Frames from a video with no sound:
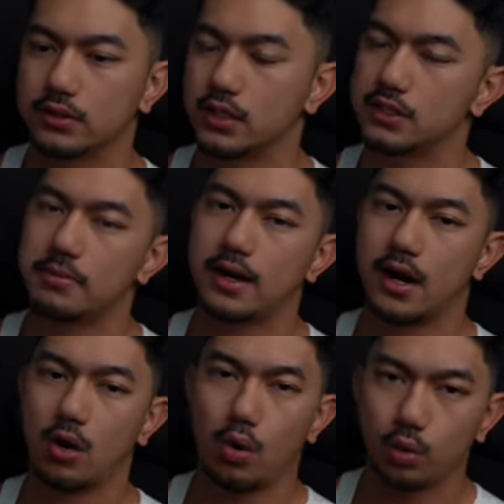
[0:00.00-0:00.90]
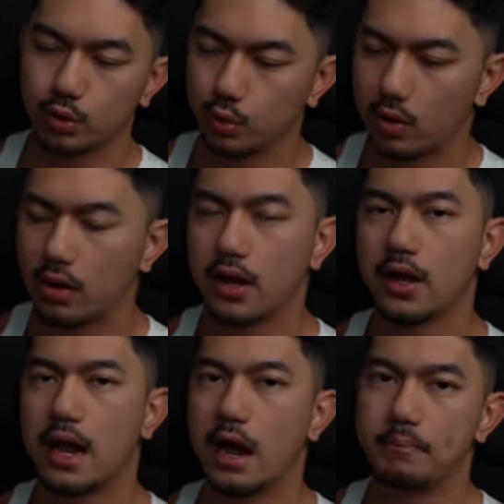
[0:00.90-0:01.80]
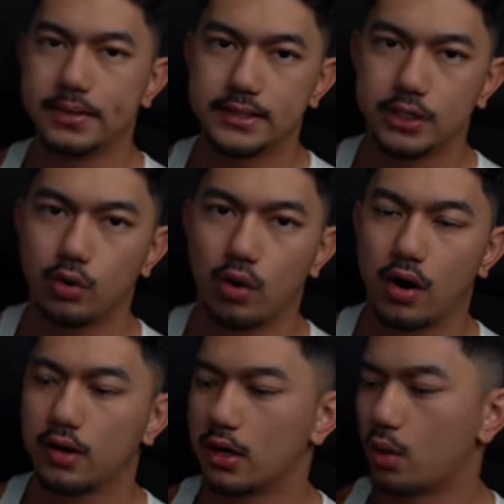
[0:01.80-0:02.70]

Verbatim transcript: Doesn't matter how old you are, how busy you are,